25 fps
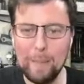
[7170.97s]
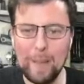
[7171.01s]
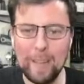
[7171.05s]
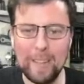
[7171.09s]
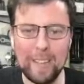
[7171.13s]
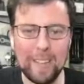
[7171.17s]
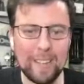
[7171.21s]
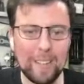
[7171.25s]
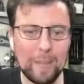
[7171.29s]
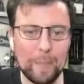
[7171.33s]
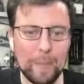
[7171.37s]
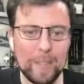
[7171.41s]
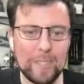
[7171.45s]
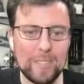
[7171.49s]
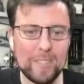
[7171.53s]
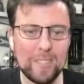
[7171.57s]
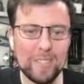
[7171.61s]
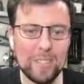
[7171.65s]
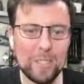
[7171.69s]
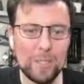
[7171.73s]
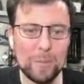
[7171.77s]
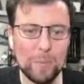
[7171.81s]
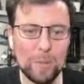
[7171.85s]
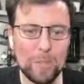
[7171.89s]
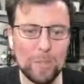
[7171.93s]
same. I can't imagine
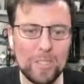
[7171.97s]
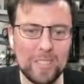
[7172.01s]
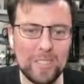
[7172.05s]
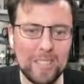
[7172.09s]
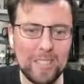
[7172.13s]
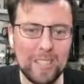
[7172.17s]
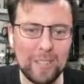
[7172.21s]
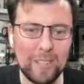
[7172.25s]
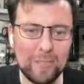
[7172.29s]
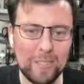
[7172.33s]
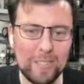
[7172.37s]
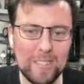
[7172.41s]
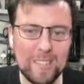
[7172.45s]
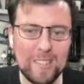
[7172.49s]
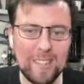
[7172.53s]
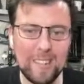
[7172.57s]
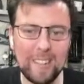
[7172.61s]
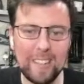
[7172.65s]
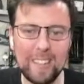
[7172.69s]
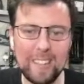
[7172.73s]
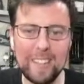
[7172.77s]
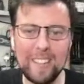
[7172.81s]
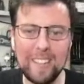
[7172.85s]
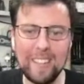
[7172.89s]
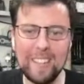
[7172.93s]
there's much in the difference.
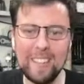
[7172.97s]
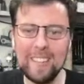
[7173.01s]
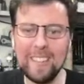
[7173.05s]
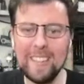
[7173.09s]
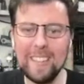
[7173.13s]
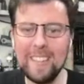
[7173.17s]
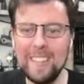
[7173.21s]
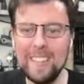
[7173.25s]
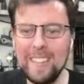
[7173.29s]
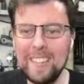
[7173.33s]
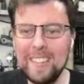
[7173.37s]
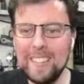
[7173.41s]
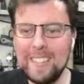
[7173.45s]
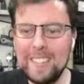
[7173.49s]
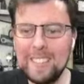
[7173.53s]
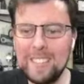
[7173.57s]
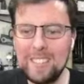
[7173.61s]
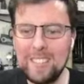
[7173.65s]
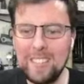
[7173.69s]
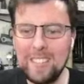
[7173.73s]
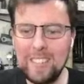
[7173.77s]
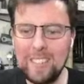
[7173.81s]
Like, yeah, kind of